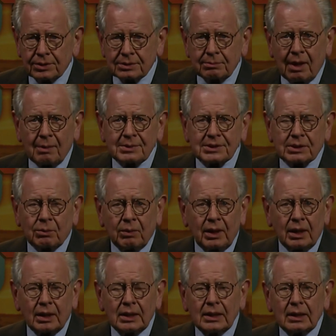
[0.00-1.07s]
And Mama said,
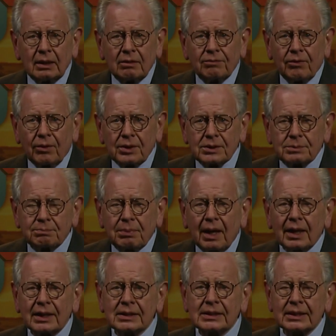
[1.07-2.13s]
well, Forrest,
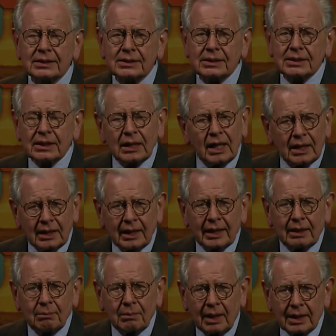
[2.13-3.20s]
politics is a lot like a
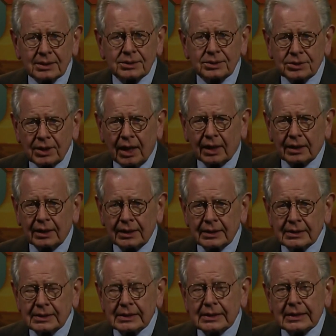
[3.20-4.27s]
box of chocolate.
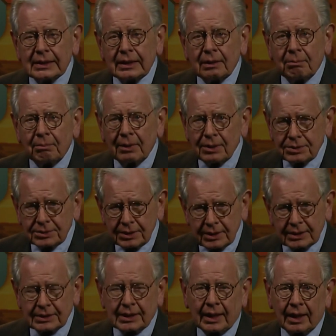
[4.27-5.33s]
Most of the
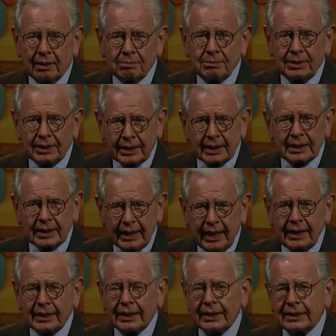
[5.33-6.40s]
time you get
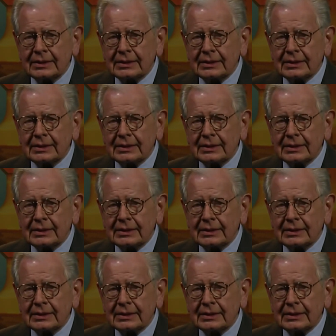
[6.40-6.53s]
candy.